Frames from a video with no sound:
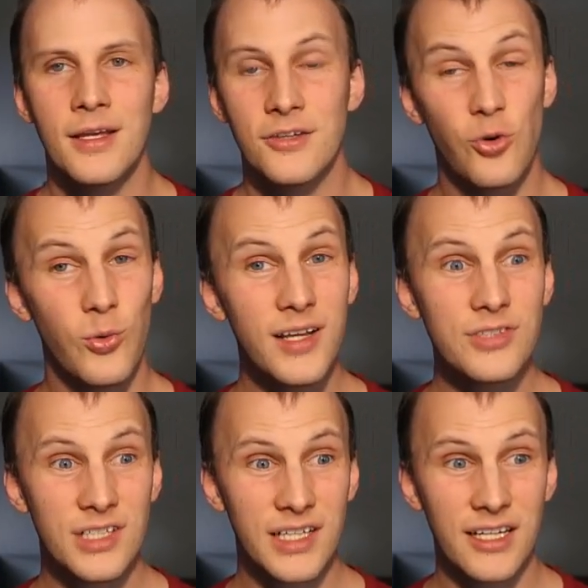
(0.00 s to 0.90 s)
So what I've
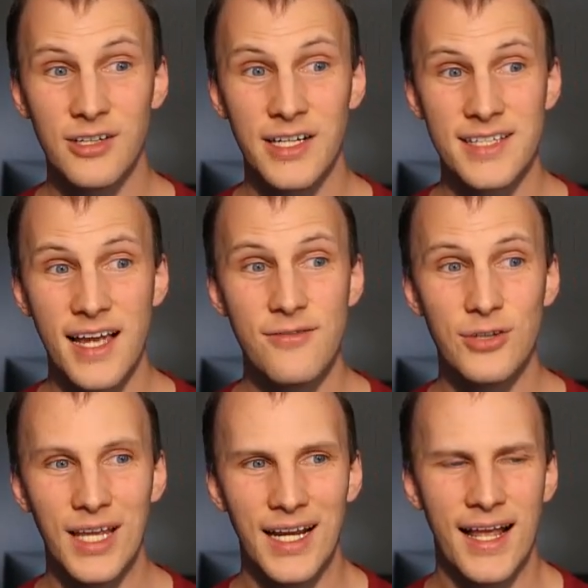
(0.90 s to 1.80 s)
done here is I've
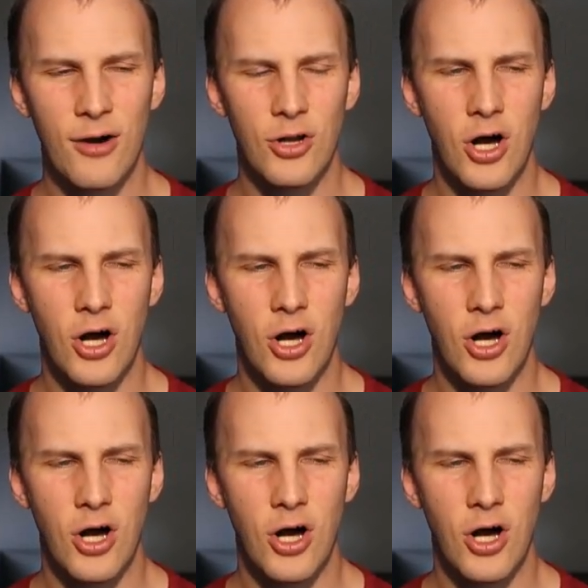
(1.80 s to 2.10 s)
laid out